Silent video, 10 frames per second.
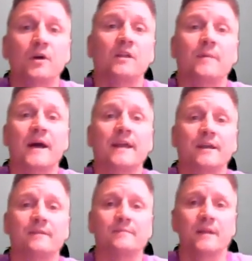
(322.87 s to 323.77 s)
up
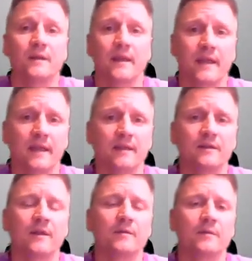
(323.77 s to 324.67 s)
higher,
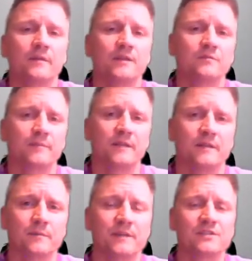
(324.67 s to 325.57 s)
and these will be a
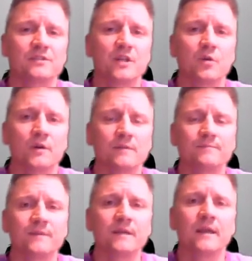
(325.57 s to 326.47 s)
little bit slower.
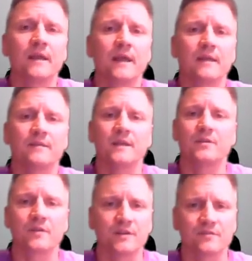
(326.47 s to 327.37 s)
And then
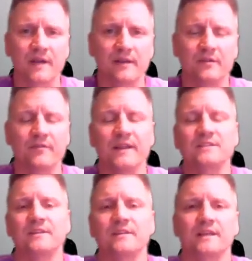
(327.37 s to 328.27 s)
you can try other
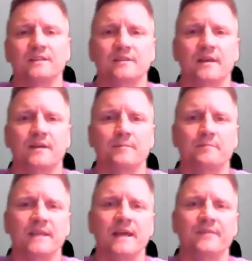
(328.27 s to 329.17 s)
fancy things
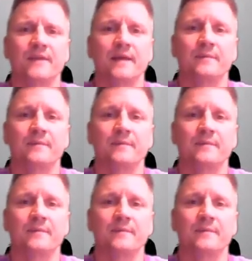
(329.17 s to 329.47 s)
beyond that.